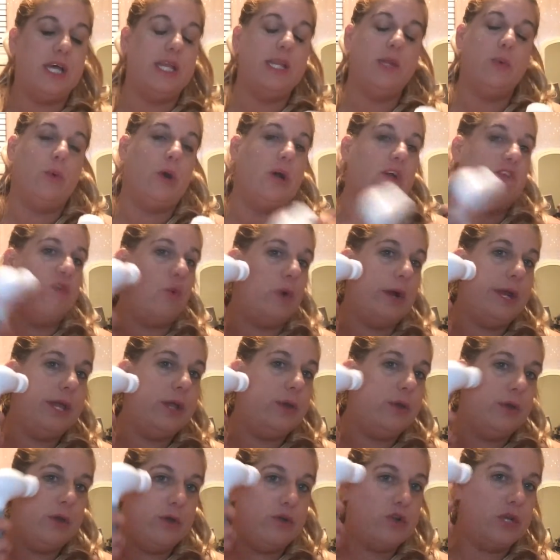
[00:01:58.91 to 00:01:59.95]
does the work for
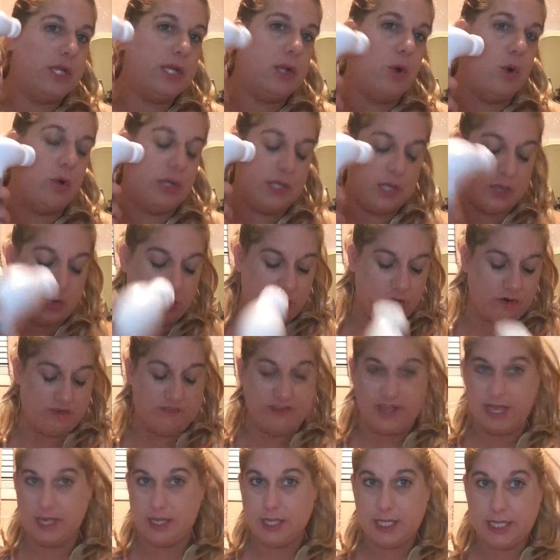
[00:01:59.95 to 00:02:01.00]
you. You just hold it on your
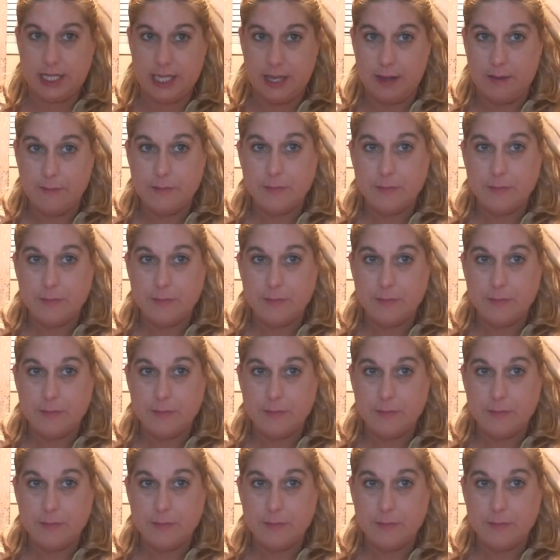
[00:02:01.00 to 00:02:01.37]
face.